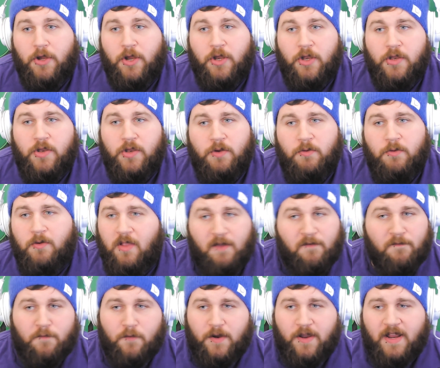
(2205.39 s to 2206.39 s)
and you were
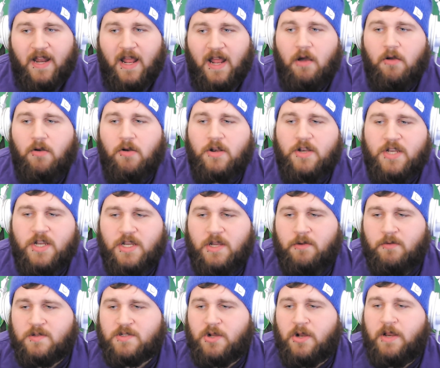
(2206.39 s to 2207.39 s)
like freaking out, or
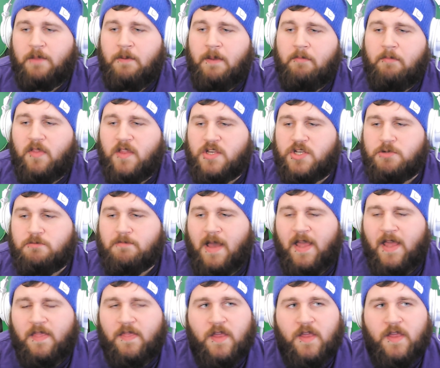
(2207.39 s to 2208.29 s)
was there any people that you met